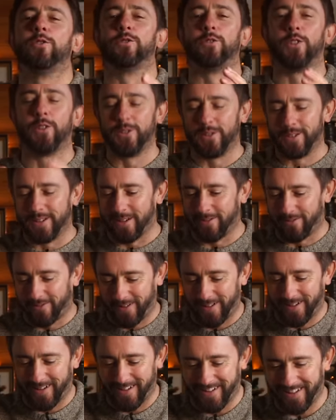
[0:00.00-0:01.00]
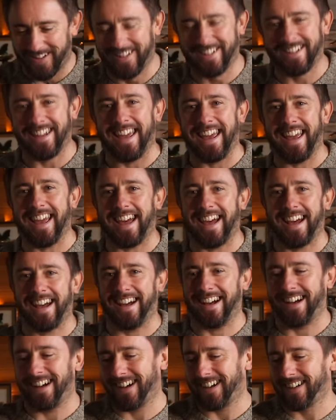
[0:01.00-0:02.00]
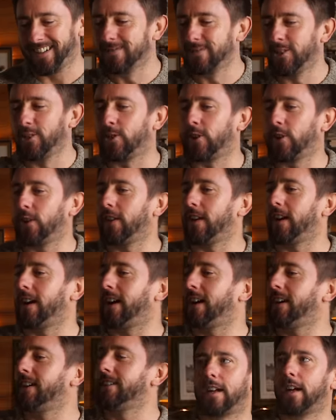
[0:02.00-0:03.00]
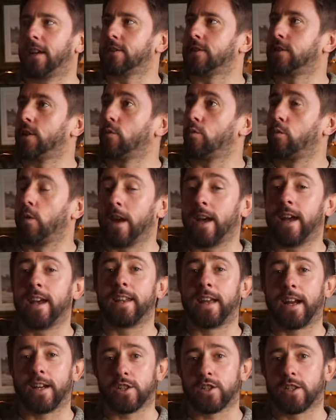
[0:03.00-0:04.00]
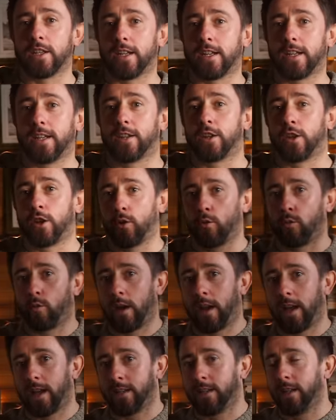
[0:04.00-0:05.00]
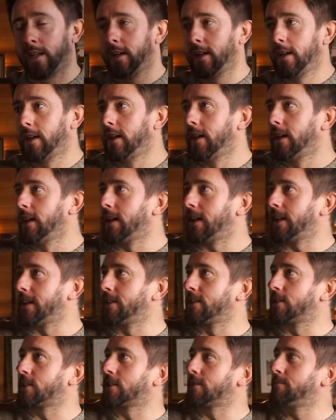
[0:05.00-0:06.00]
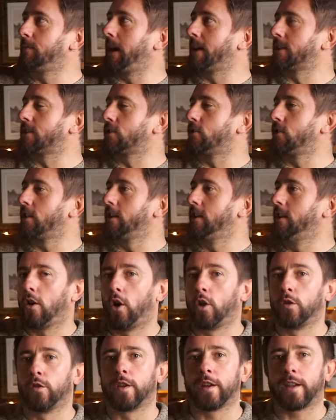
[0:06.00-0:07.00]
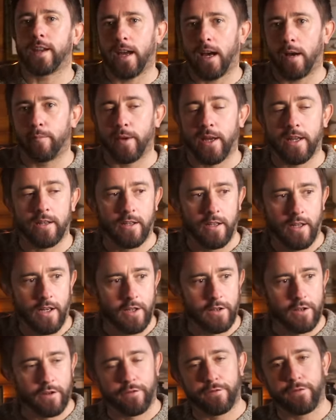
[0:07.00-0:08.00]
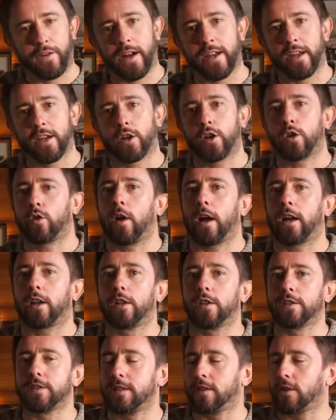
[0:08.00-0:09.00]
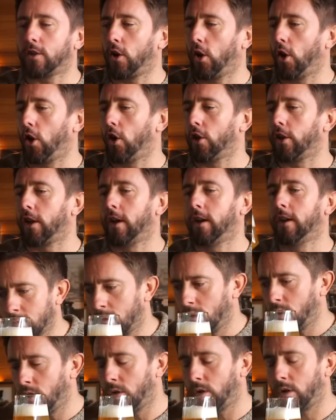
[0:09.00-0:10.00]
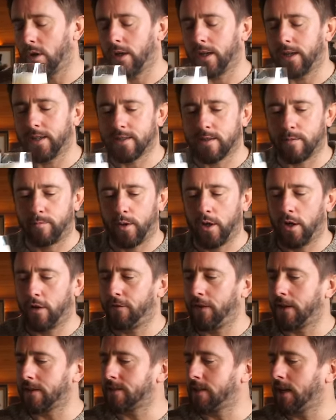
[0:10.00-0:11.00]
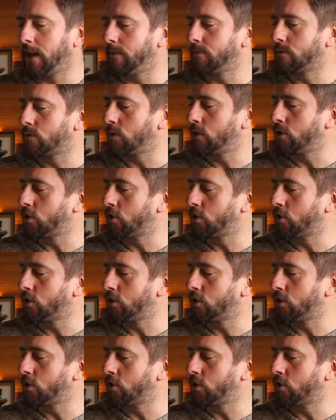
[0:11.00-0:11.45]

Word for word: Wonderful. Yeah. Look at that. As the rain, actually, cue rain, is smattering on the cabin and the fire crackles in the corner. Oh, it's the perfect time to